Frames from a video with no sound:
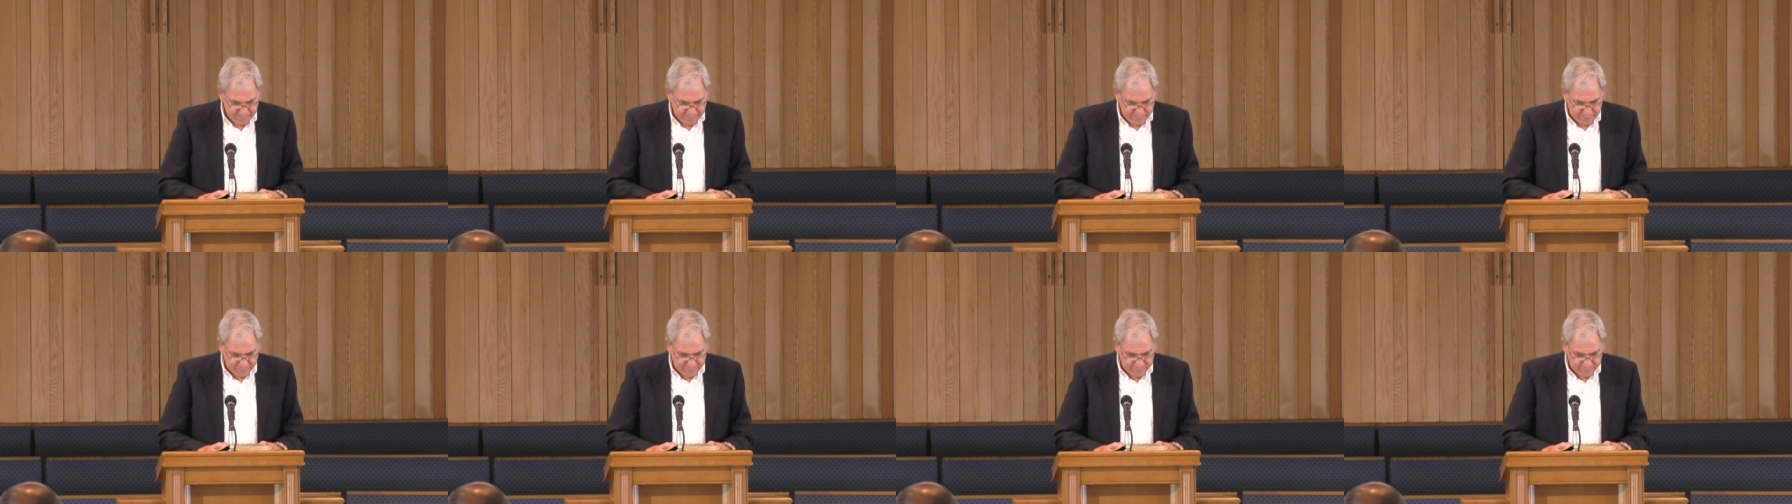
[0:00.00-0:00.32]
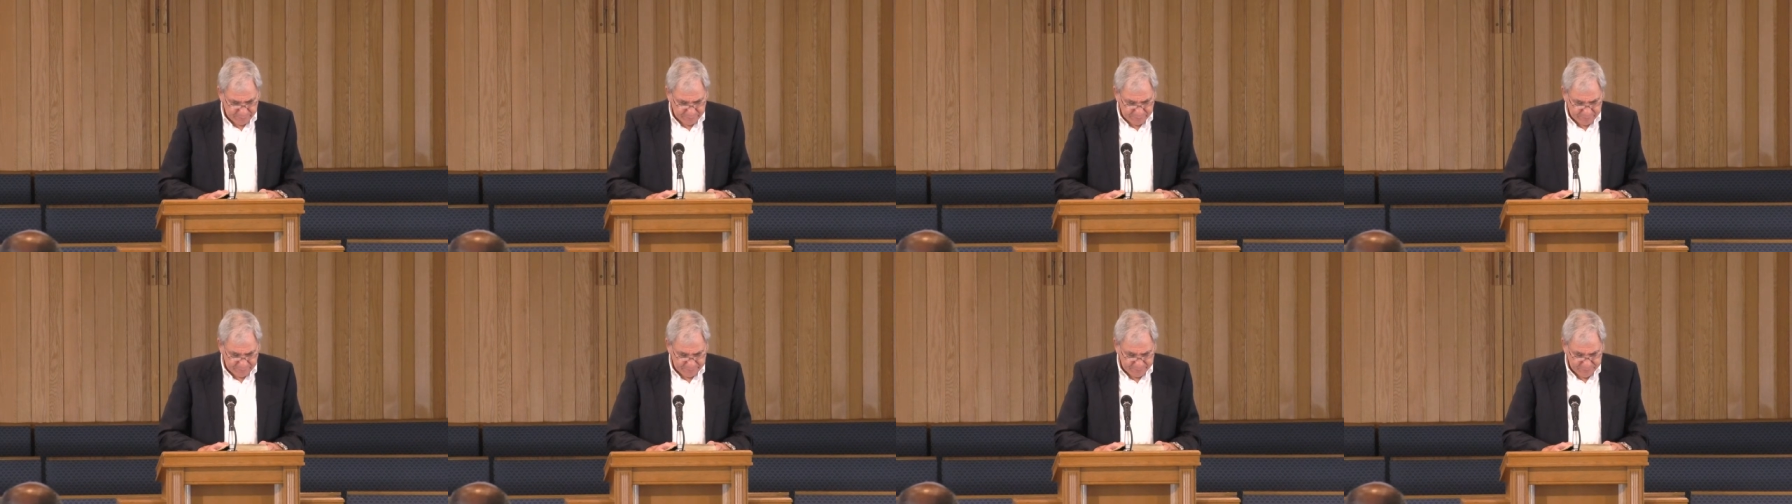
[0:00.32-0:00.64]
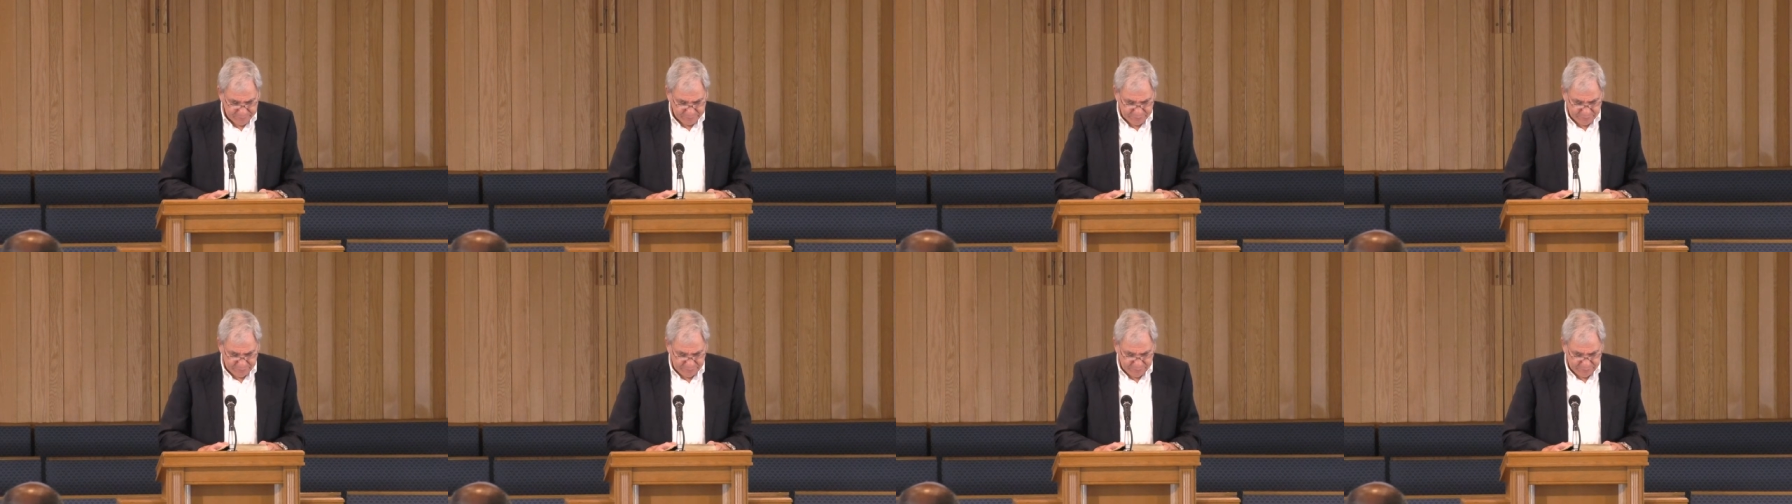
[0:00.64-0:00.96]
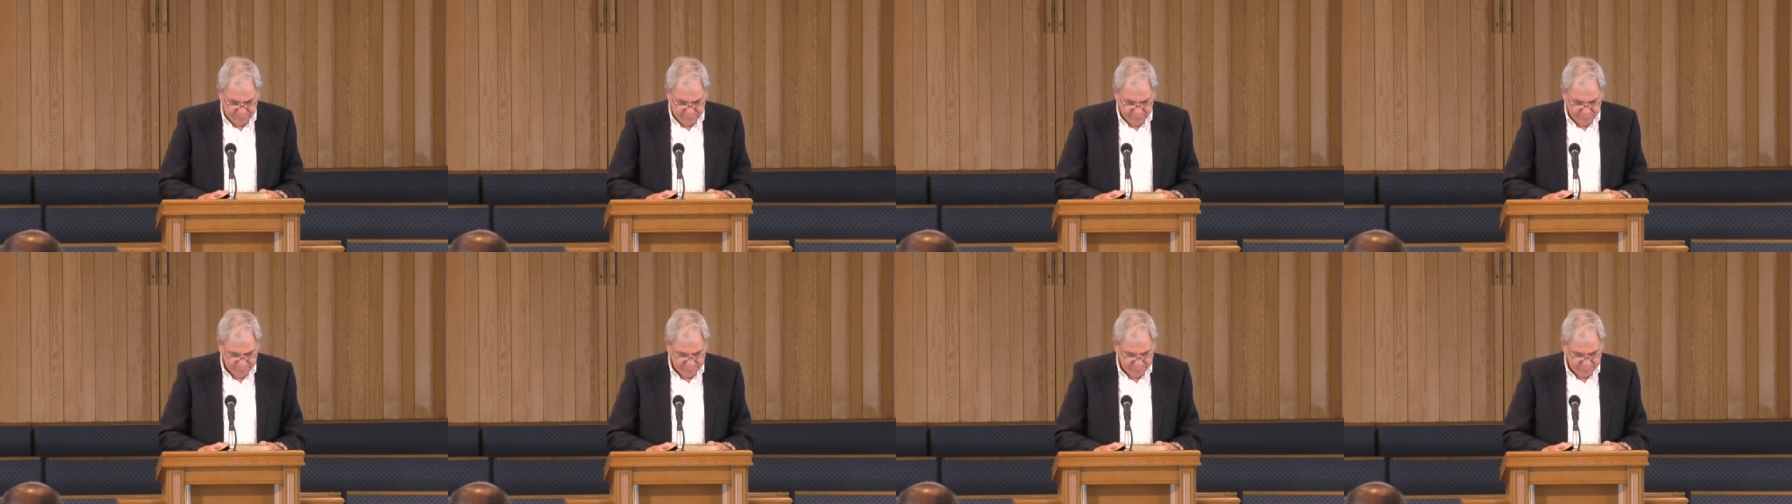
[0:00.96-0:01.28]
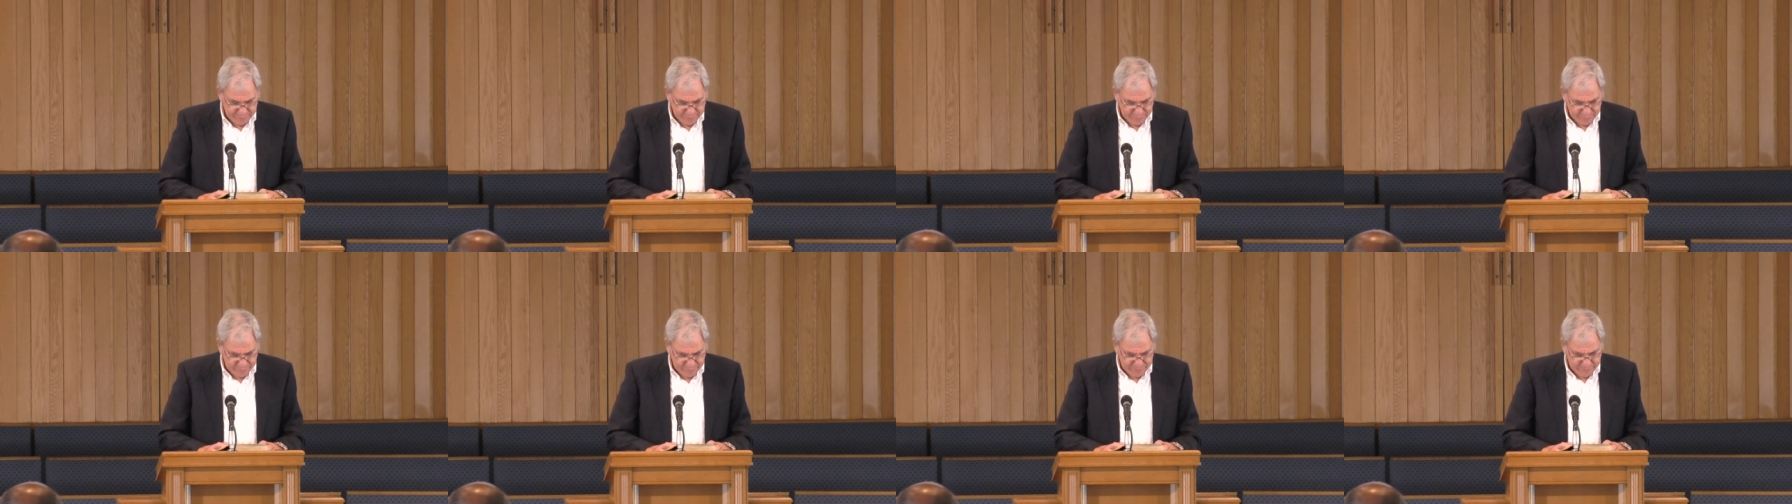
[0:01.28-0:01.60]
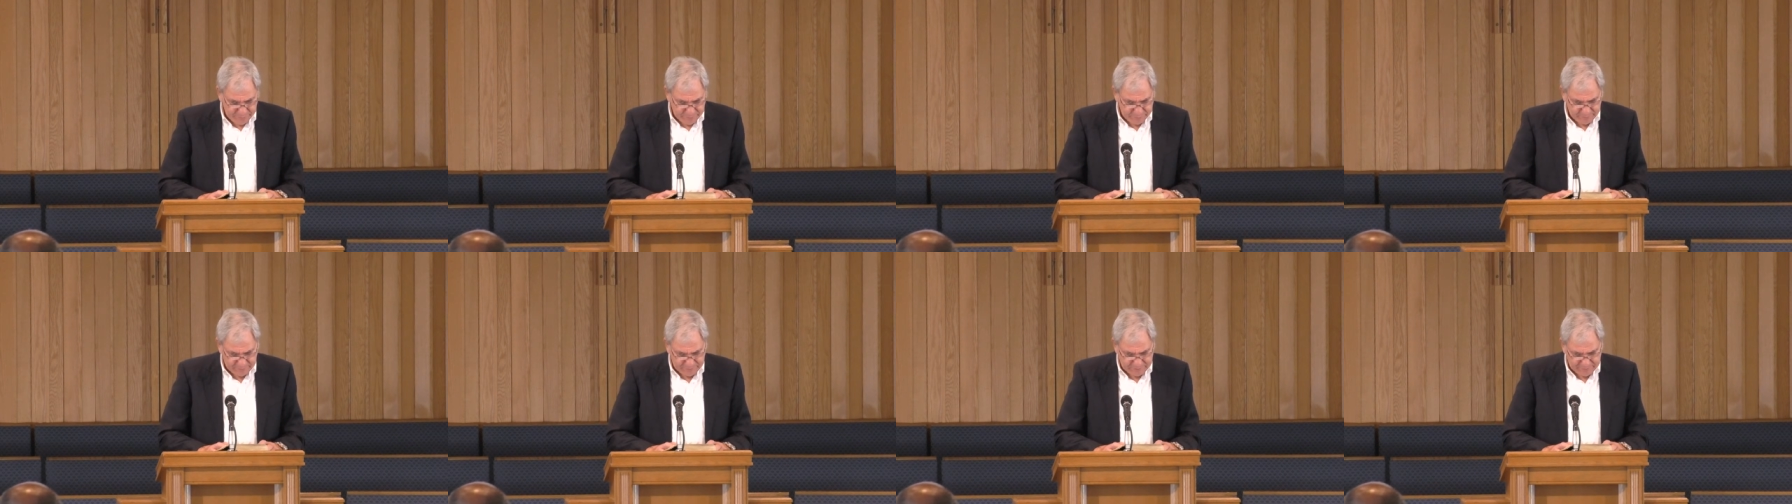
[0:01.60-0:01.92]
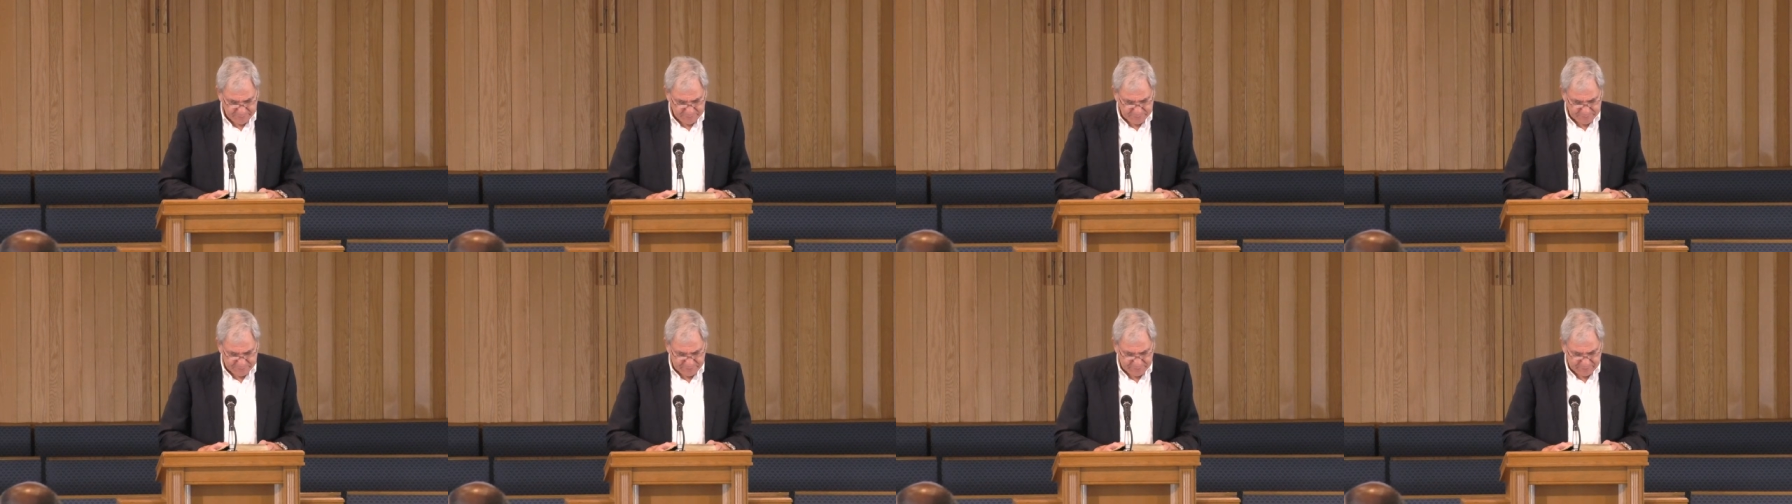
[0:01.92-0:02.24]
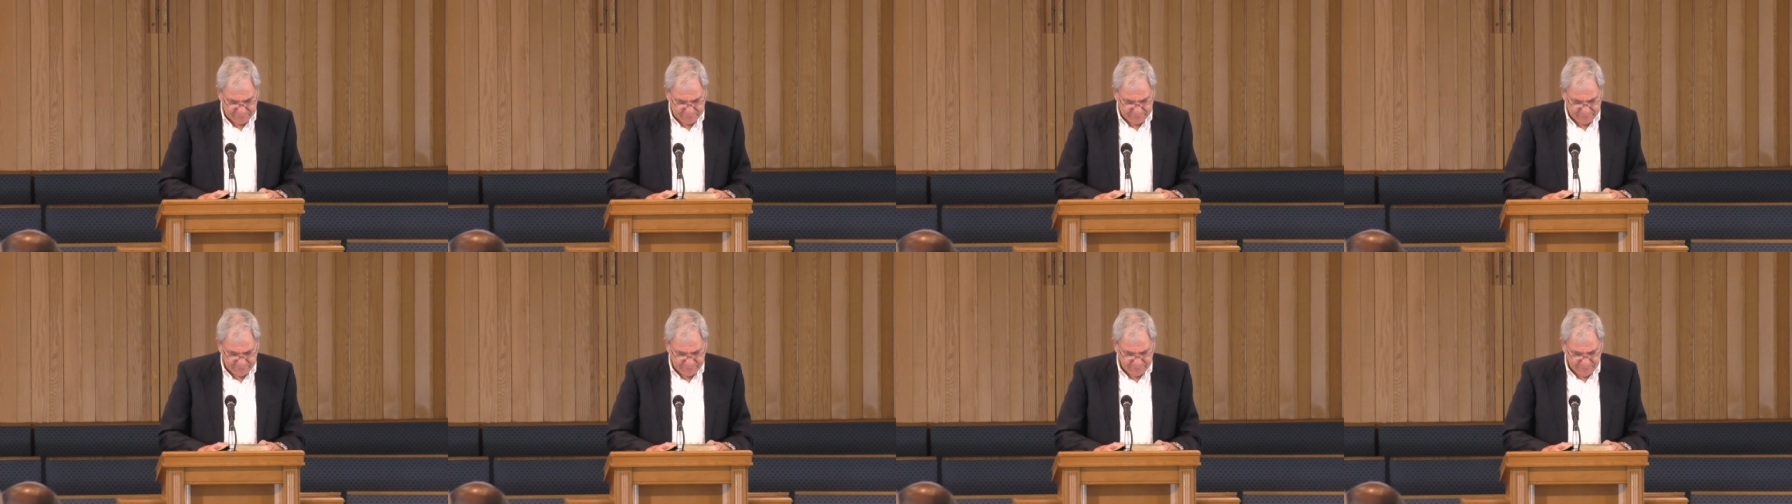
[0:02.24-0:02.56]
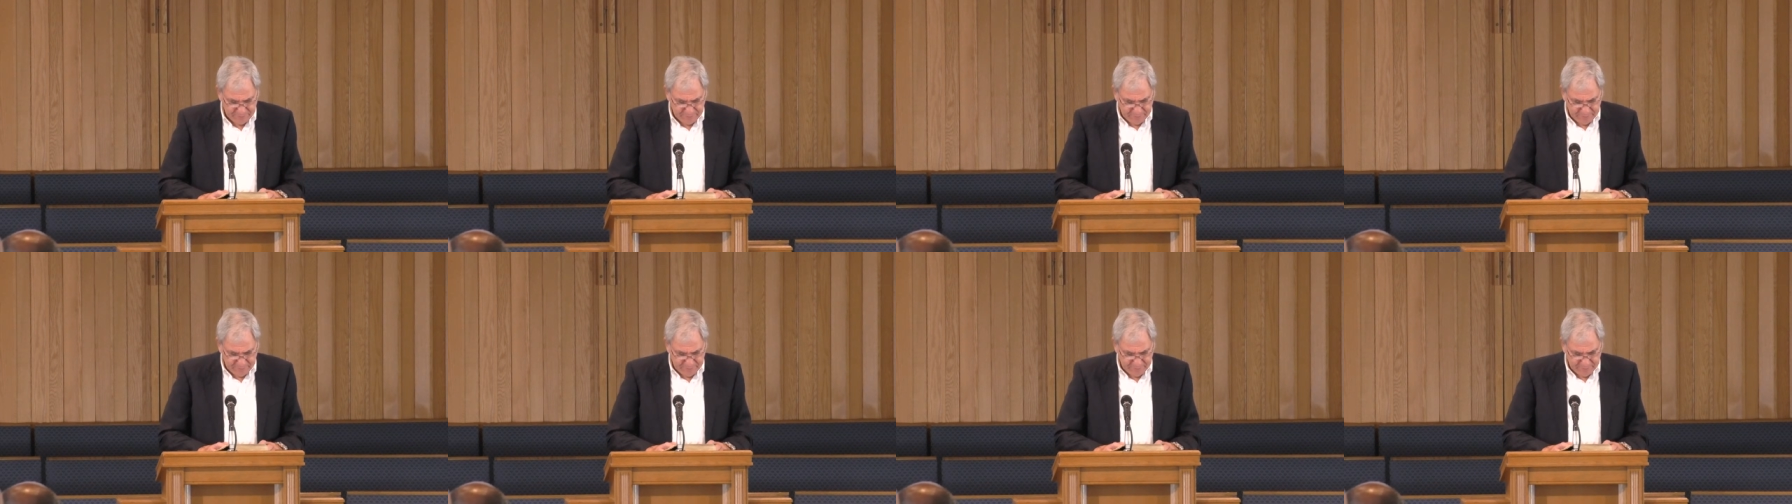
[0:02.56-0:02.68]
I will come to you and remove your lampstand